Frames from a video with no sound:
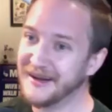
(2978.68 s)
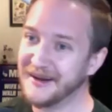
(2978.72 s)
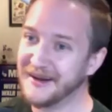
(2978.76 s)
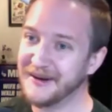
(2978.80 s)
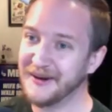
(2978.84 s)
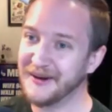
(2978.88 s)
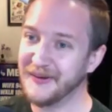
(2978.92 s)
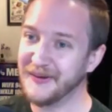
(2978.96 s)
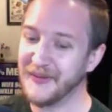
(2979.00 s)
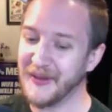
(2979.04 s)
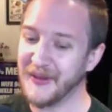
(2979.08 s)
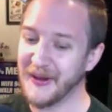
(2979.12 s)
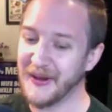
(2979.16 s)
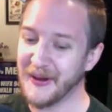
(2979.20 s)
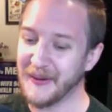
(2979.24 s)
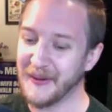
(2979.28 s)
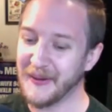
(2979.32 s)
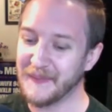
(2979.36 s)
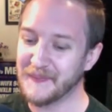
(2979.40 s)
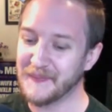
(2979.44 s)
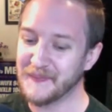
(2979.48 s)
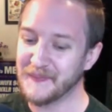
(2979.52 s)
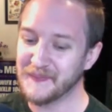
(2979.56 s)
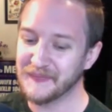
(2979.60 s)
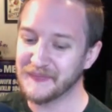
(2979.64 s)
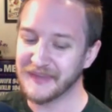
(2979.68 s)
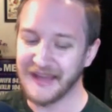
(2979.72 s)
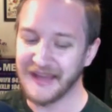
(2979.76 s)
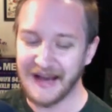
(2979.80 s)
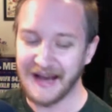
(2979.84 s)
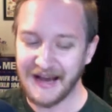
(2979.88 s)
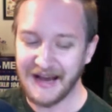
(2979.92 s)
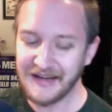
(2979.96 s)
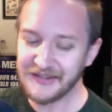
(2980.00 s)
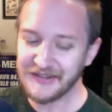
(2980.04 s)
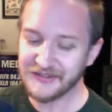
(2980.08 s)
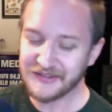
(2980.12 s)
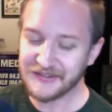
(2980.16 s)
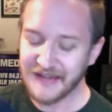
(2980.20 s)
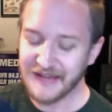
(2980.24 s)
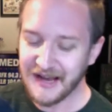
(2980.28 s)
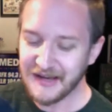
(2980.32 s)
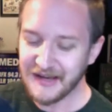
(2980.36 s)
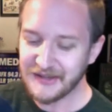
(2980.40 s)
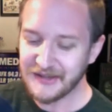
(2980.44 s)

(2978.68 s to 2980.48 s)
know that i just i